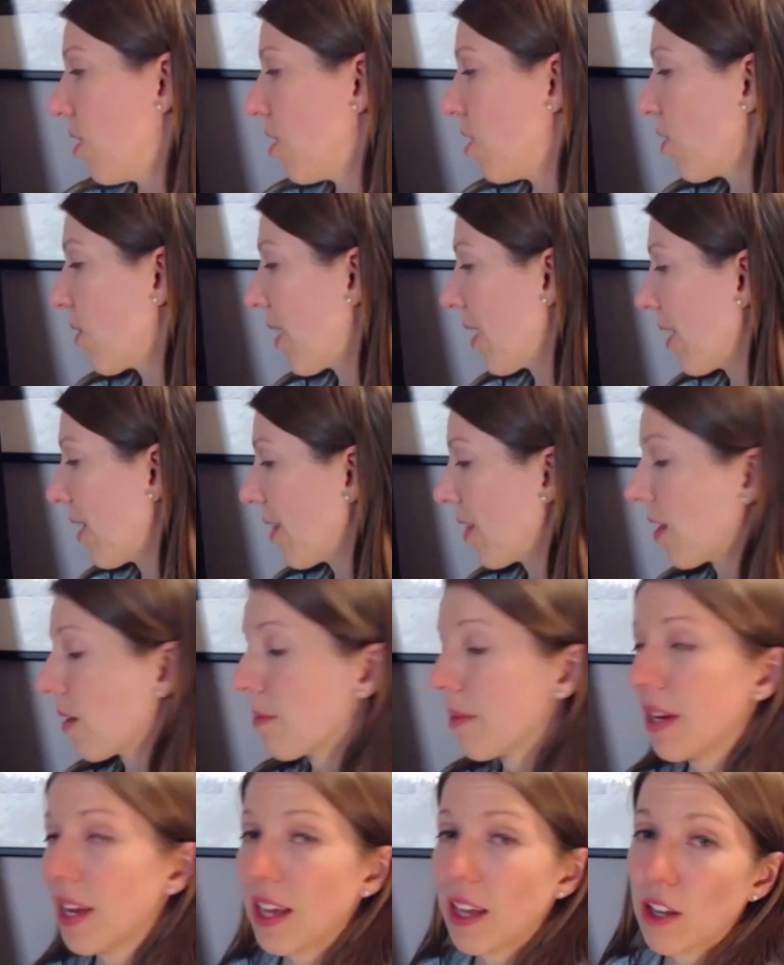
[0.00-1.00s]
you can
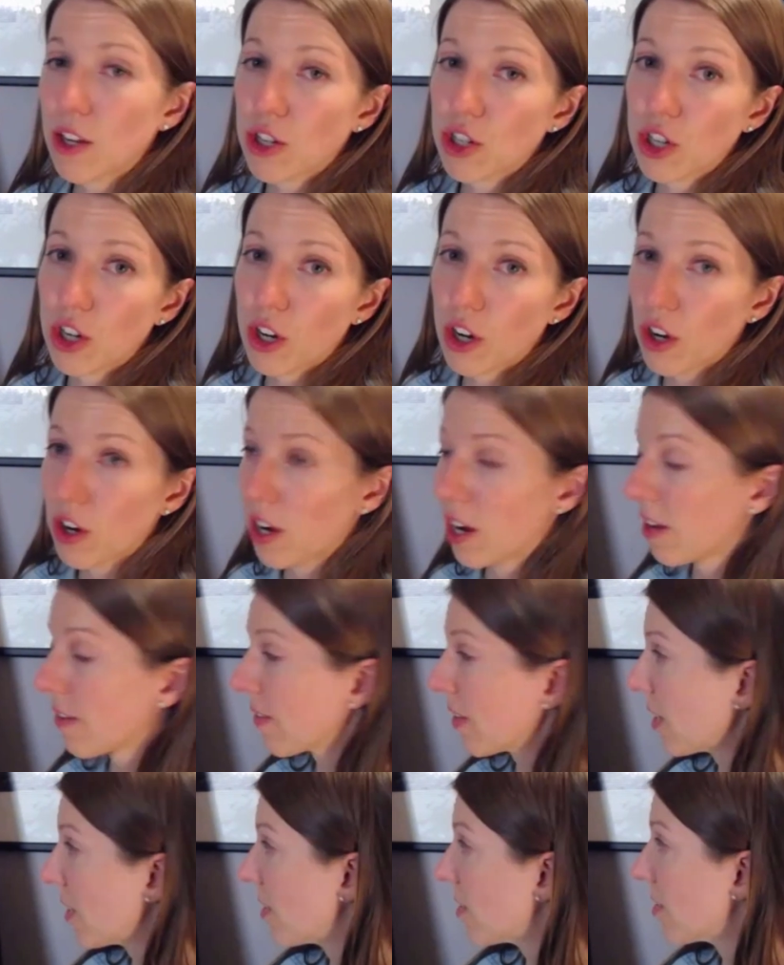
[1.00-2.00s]
eliminate your sugar
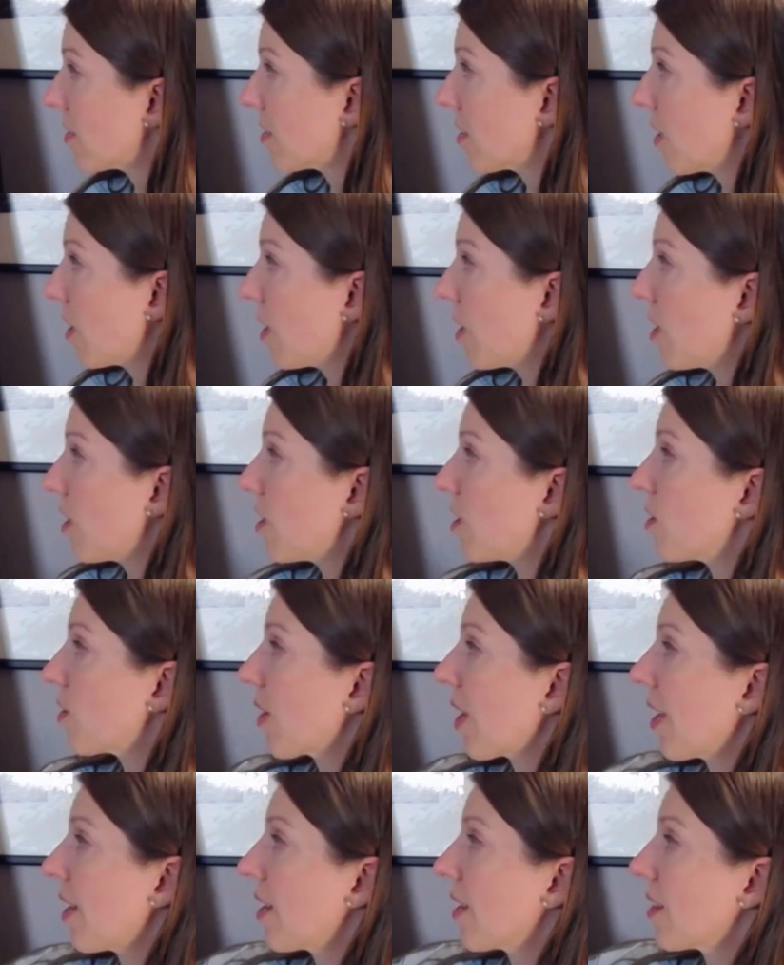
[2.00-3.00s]
cravings, you
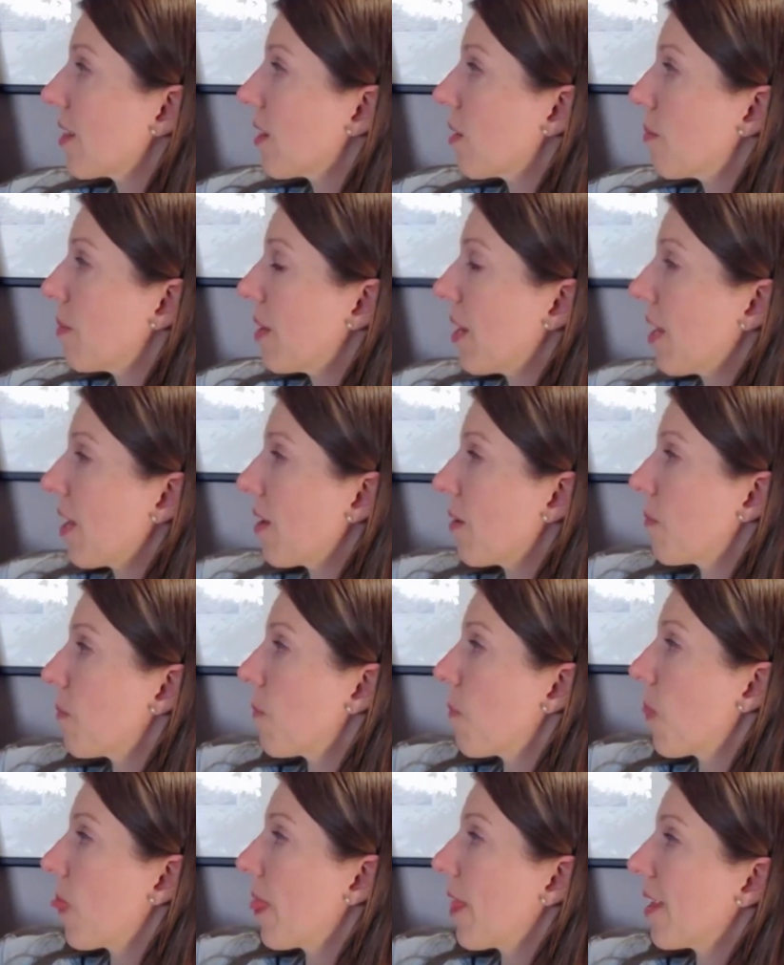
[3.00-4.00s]
can eliminate,
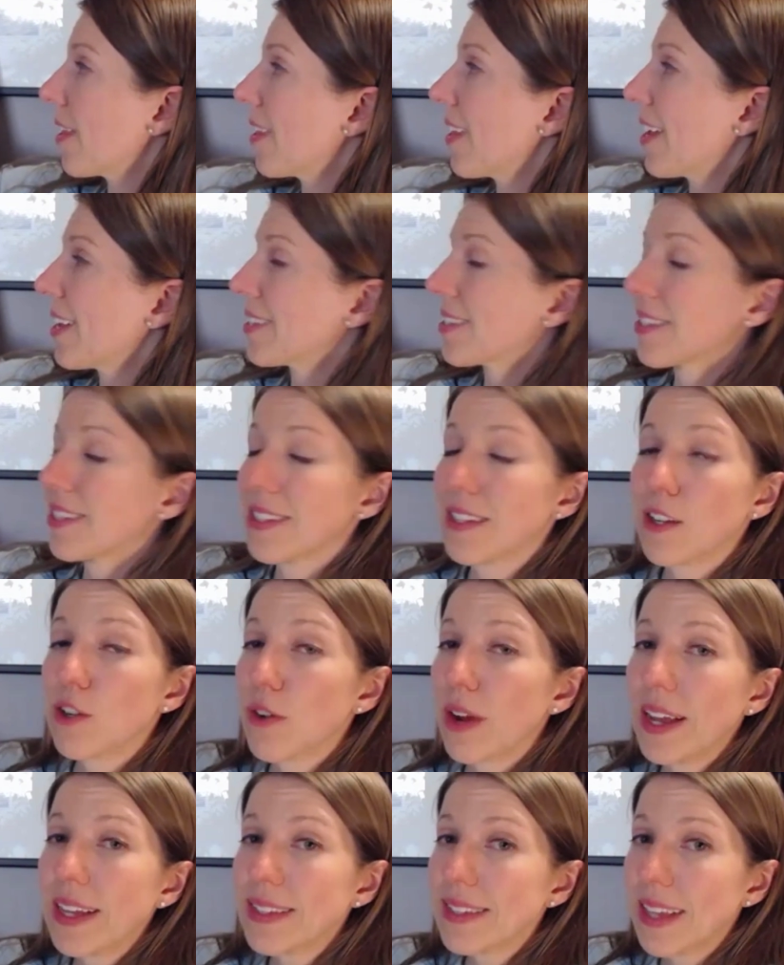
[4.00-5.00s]
yes,
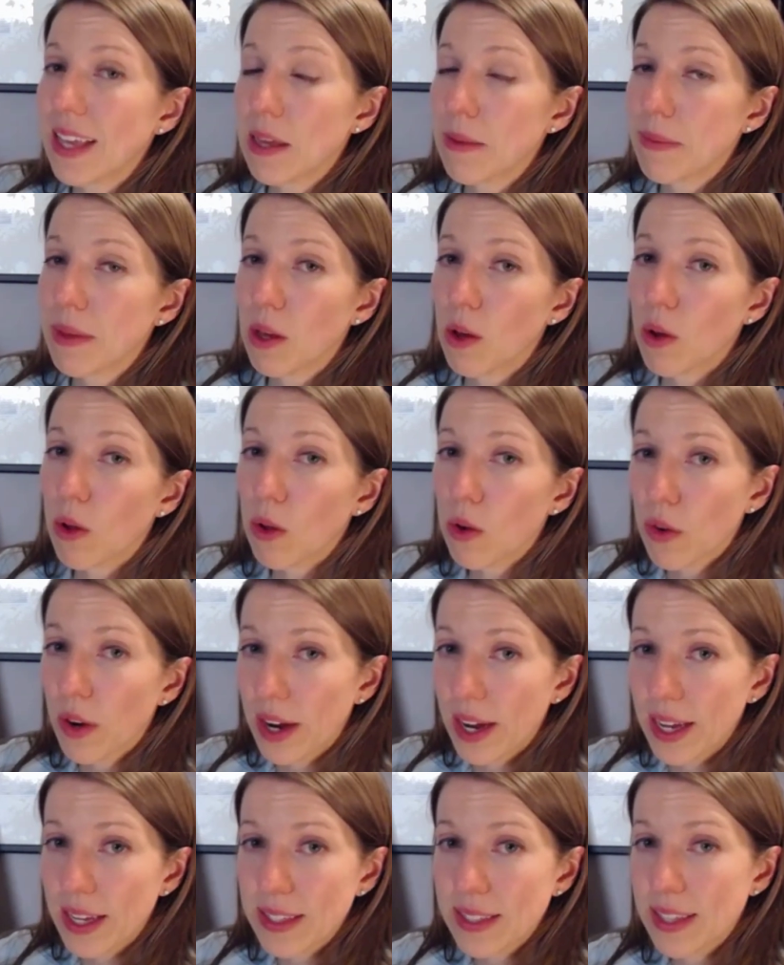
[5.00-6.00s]
grains can be whole
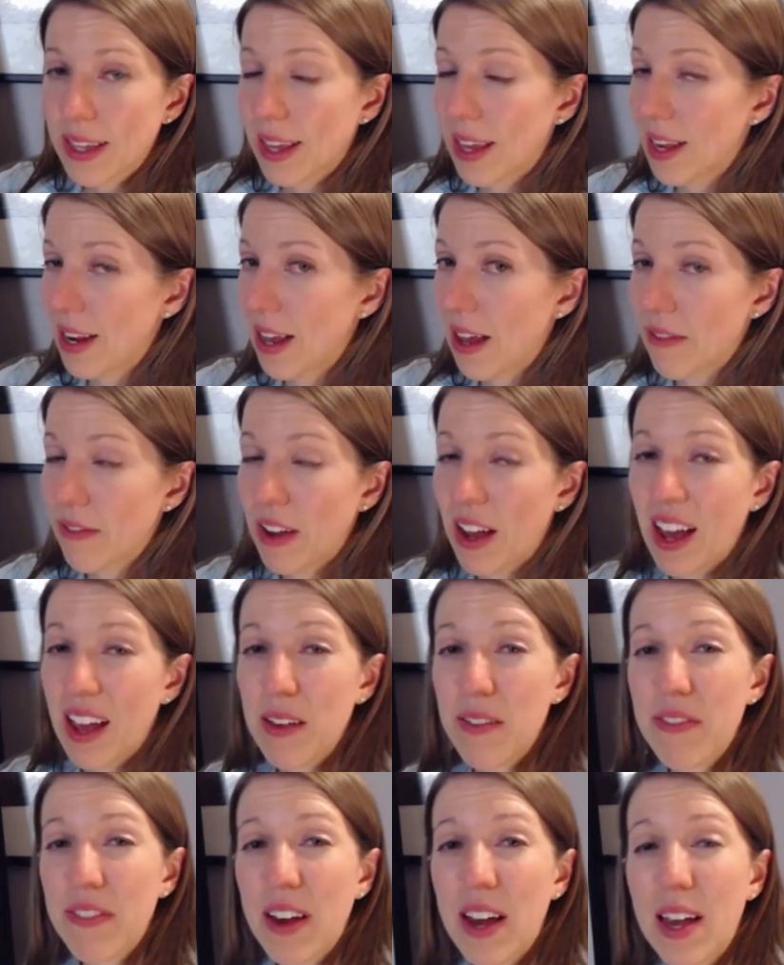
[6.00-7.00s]
grains, they can have high
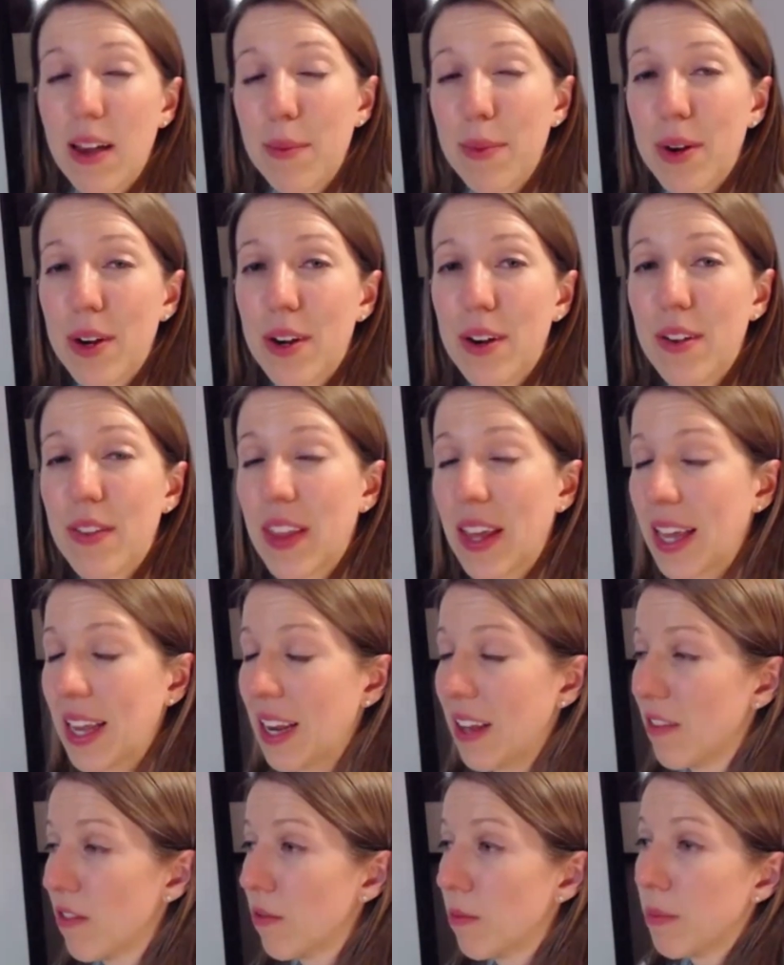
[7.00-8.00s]
fiber, they can
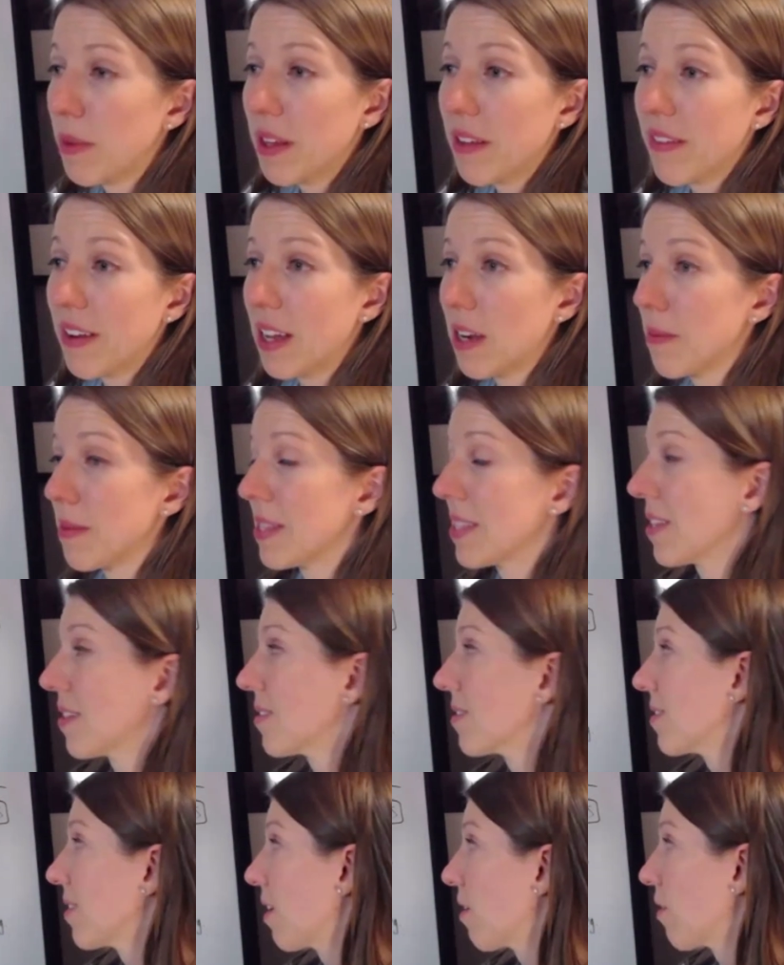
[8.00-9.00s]
have B vitamins,
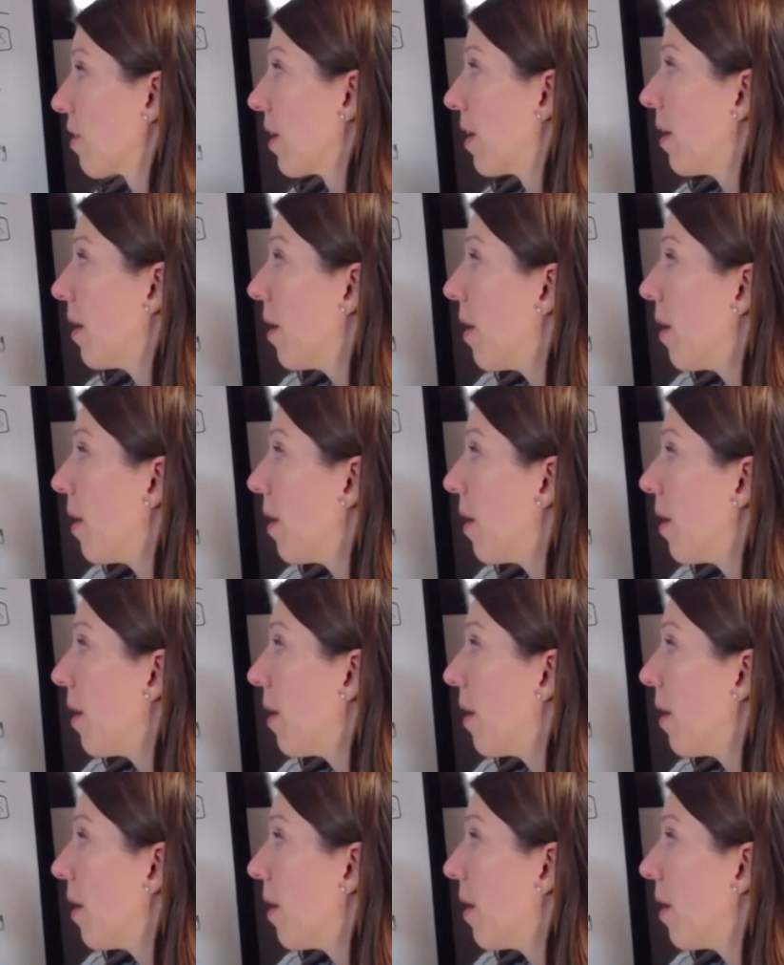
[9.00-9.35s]
etc.